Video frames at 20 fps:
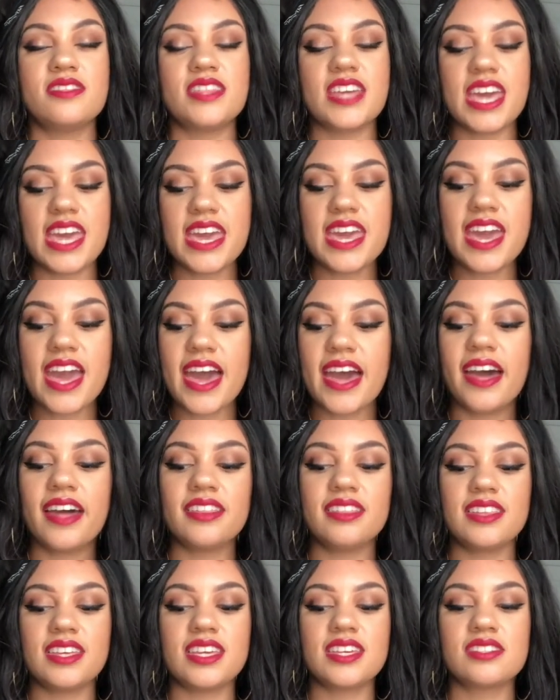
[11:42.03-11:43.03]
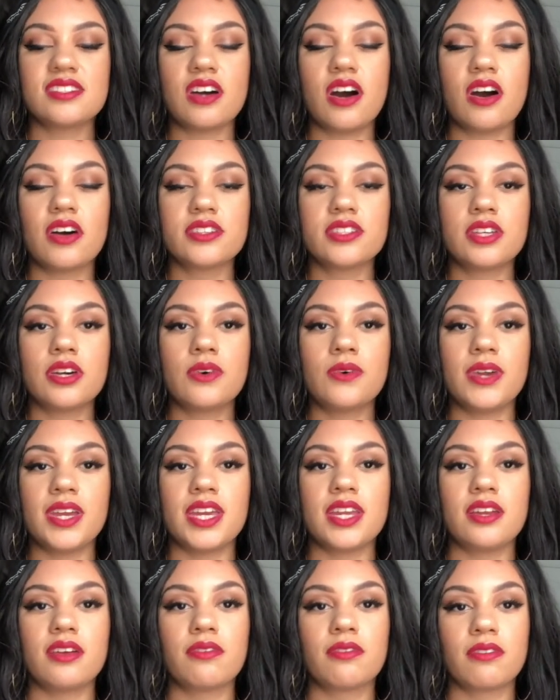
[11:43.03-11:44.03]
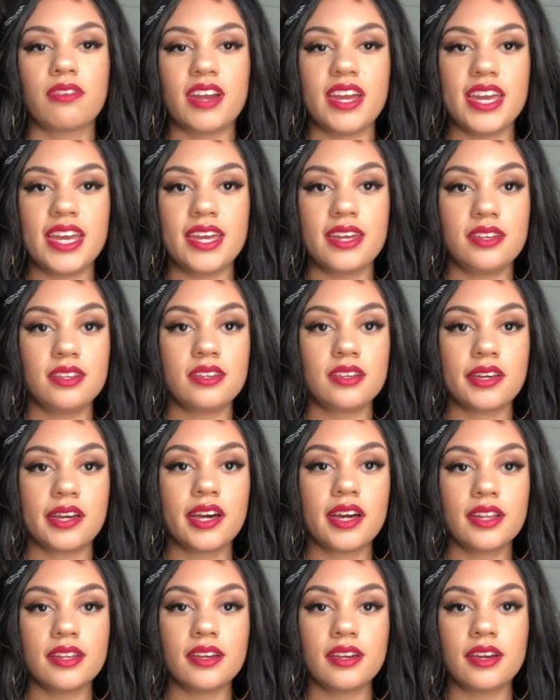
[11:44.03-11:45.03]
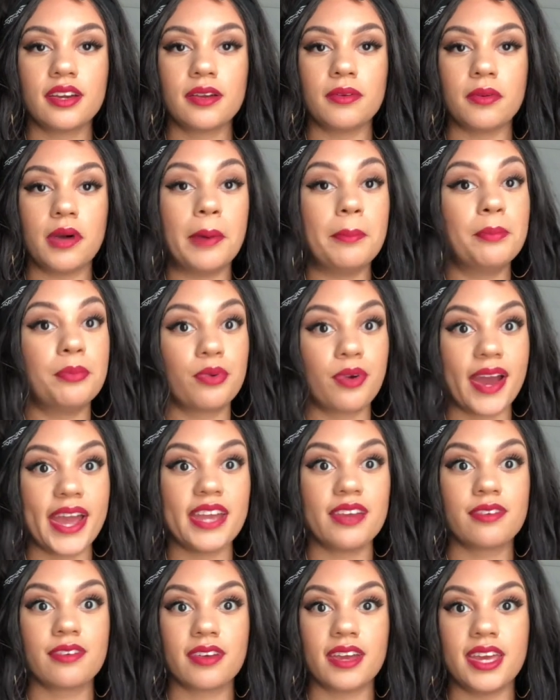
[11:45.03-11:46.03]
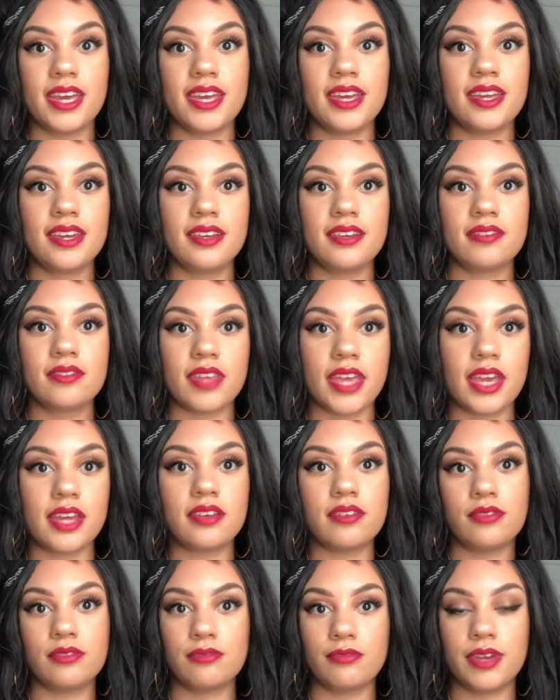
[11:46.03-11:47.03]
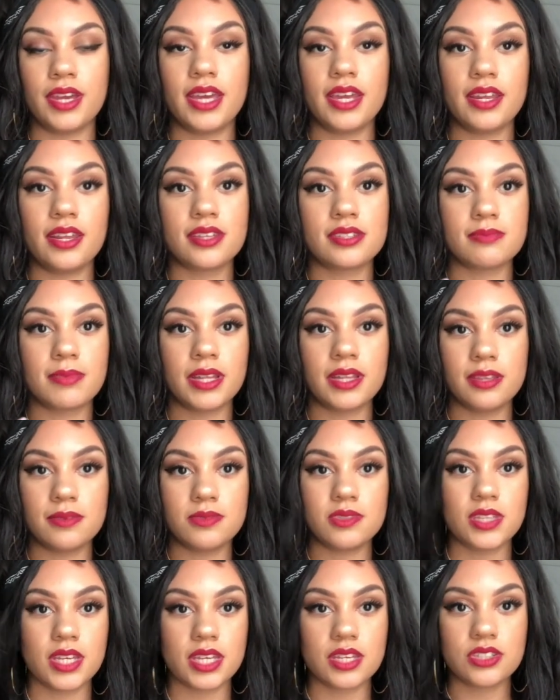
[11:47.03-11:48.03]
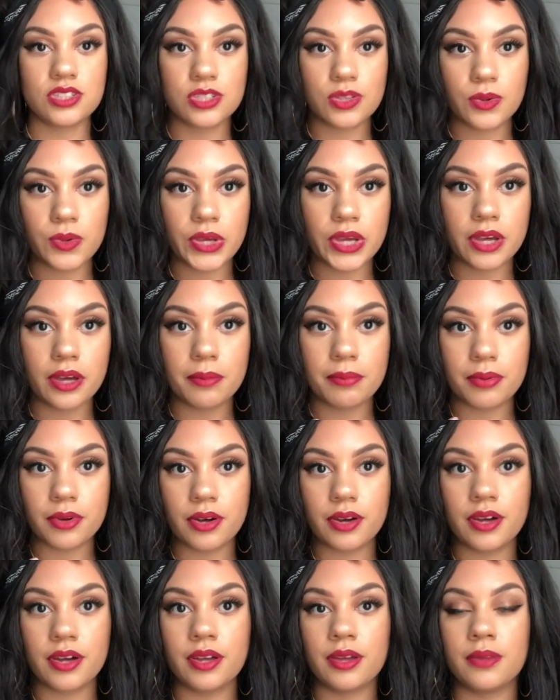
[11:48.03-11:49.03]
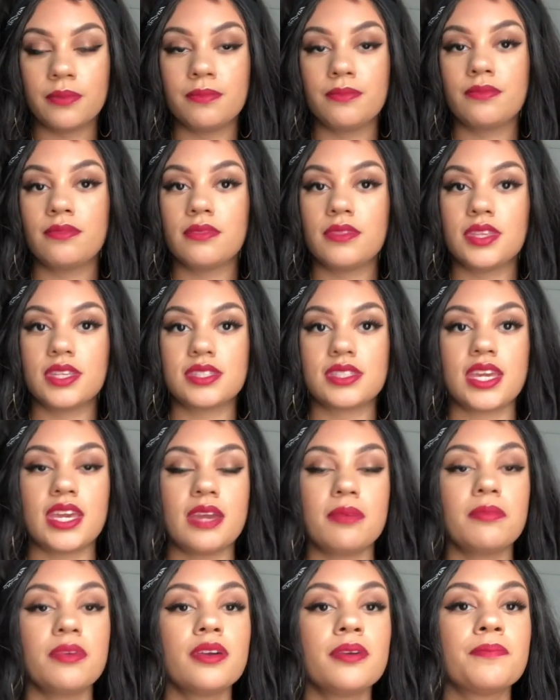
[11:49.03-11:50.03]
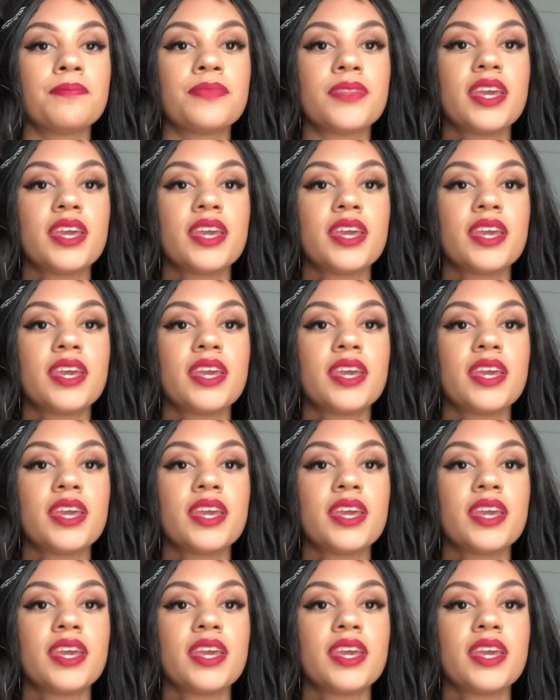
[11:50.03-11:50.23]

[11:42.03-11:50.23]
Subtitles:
They had these also in a red color, a bright red, like red as my lipstick is showing up on this camera.